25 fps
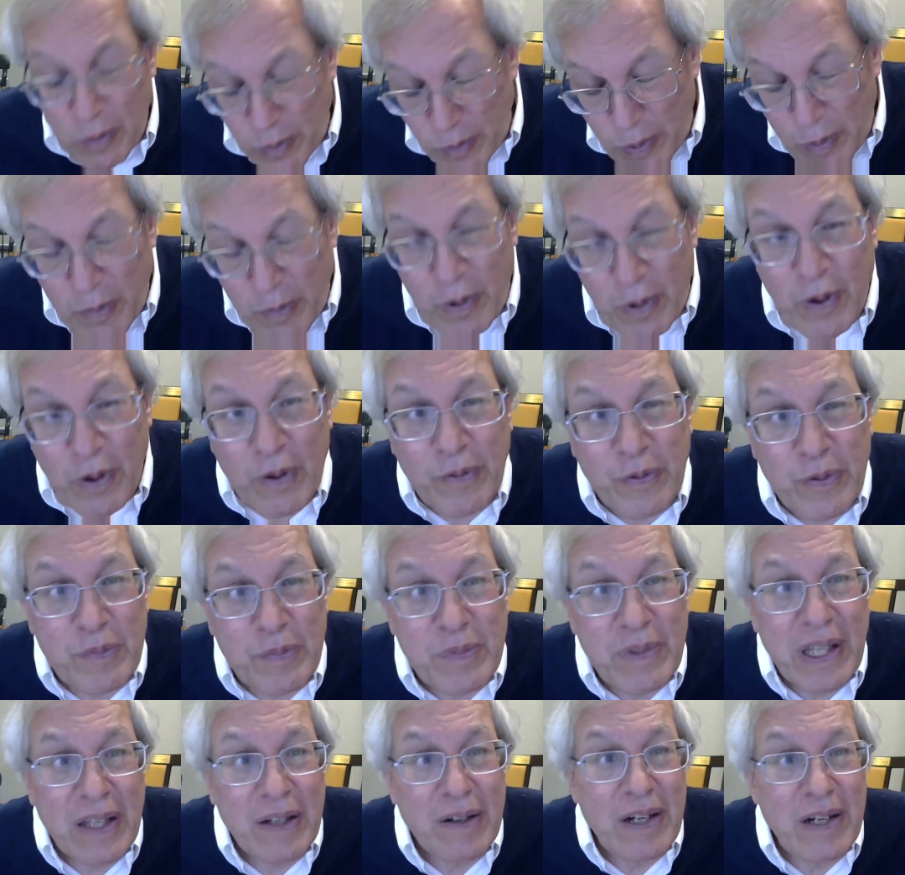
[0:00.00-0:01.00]
remove
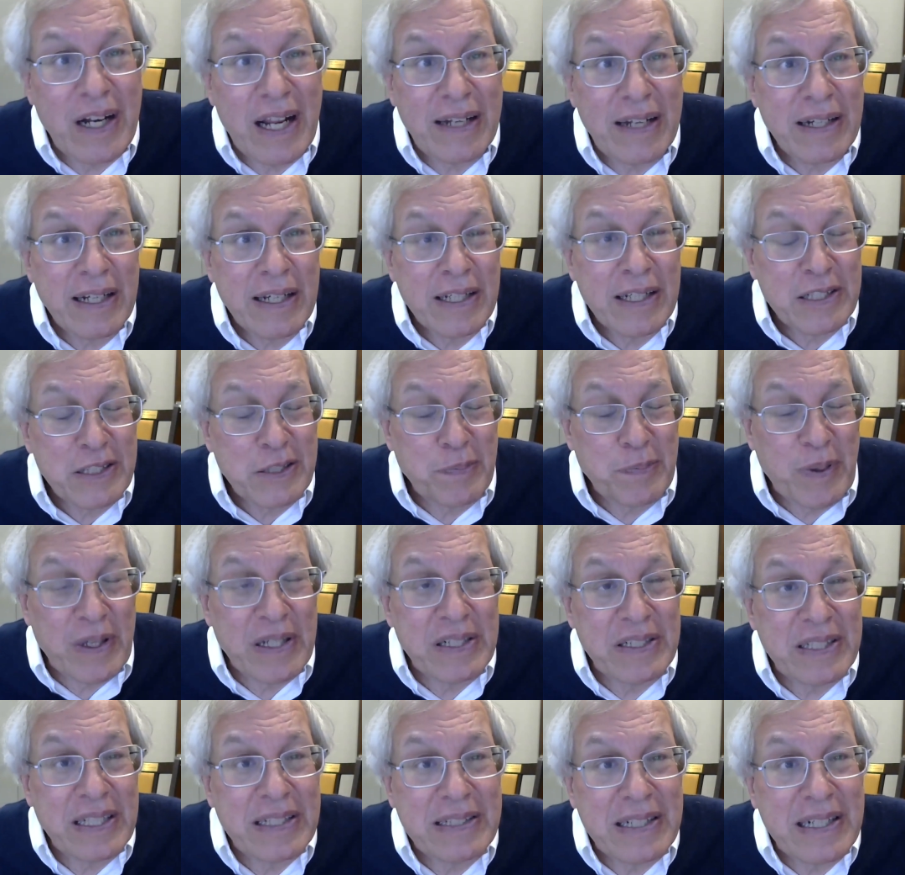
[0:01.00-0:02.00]
from the internet
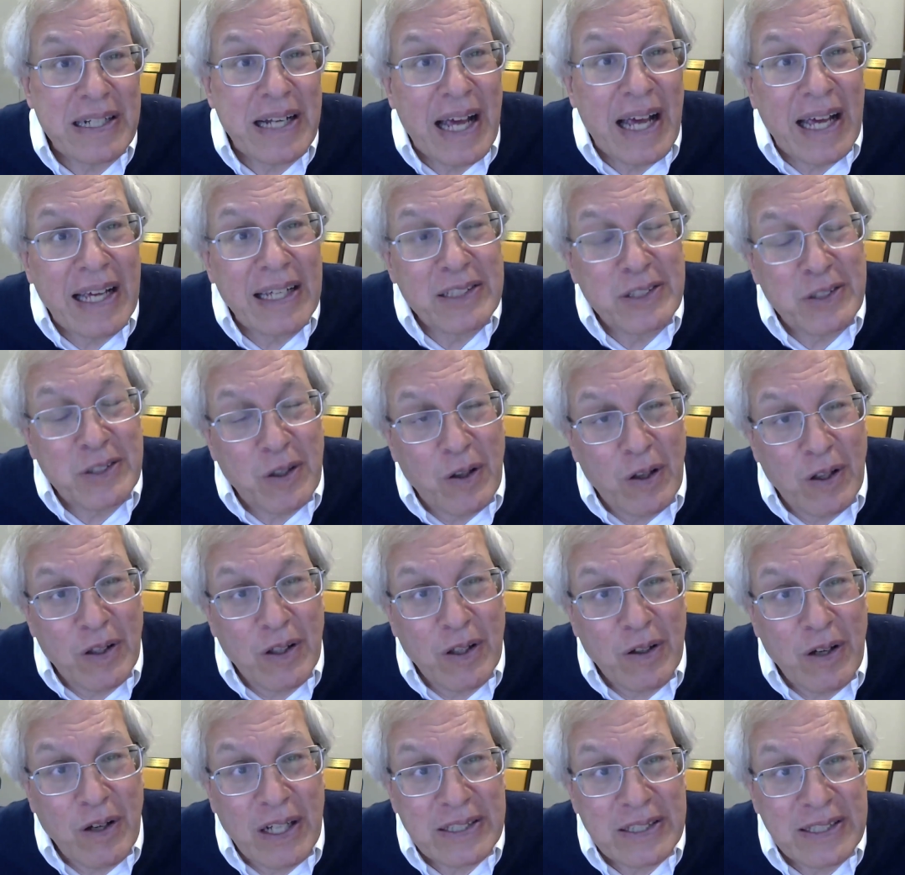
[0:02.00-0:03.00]
speech that denies the
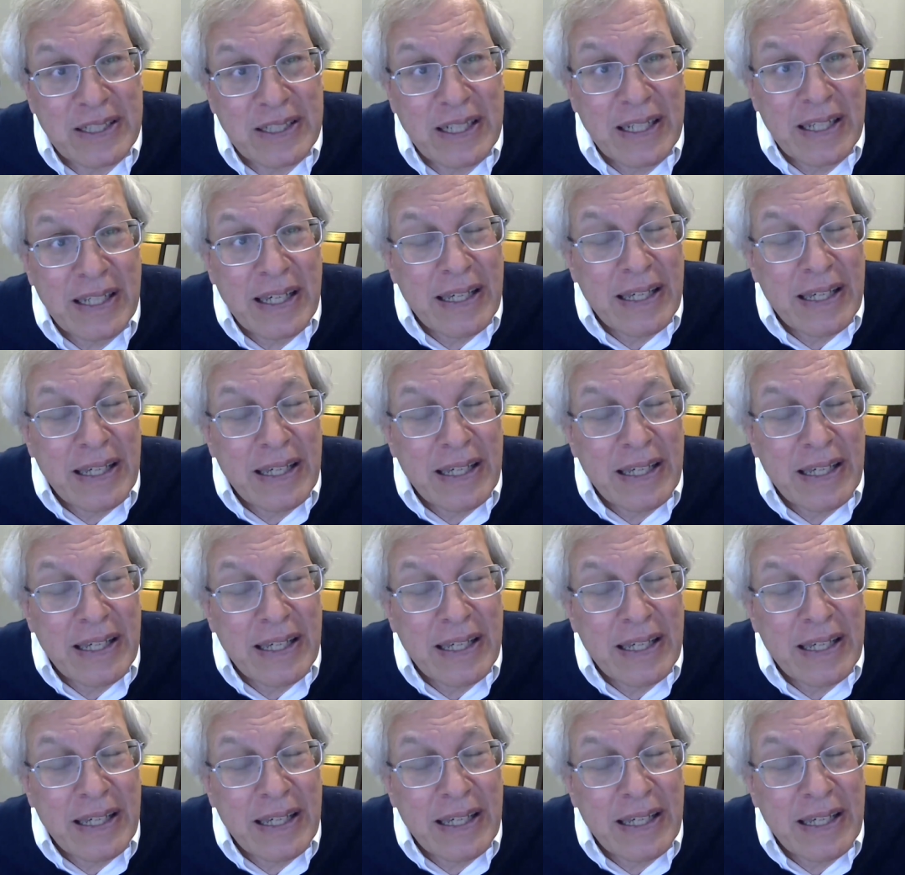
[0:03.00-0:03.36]
Holocaust.